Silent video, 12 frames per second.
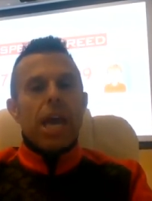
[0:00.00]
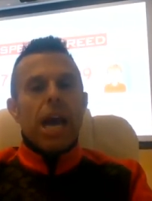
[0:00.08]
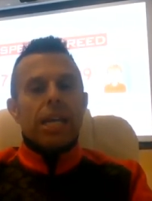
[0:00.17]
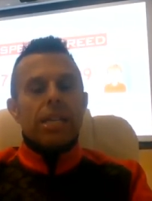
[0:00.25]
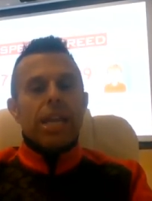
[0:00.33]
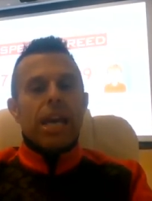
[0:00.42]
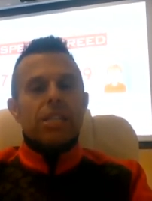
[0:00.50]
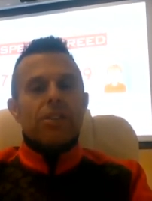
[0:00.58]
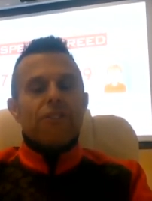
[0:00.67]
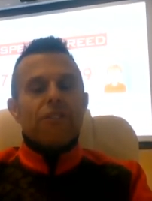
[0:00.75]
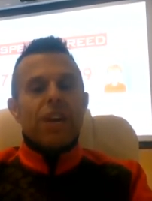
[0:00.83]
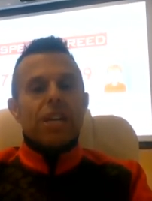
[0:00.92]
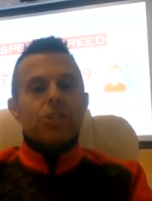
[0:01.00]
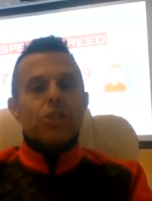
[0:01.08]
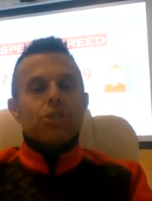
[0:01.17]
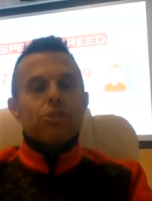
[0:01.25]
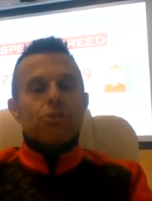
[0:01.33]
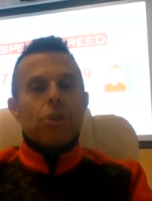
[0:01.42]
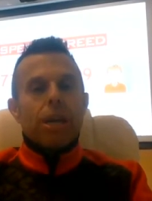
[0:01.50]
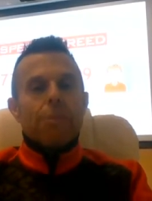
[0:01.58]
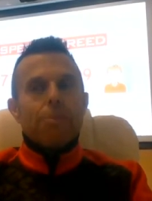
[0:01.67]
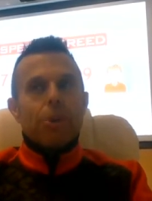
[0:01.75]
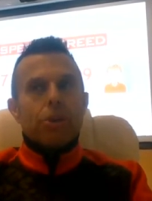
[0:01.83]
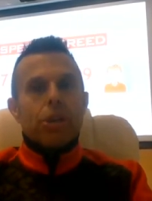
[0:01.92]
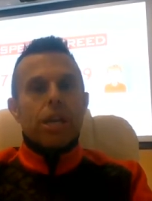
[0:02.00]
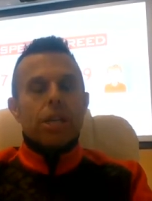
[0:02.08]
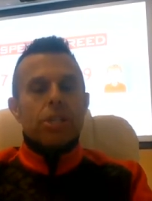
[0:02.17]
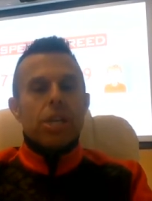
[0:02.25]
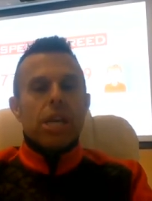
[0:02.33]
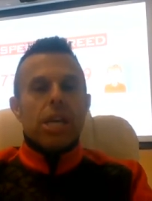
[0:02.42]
and that's a fast drying project.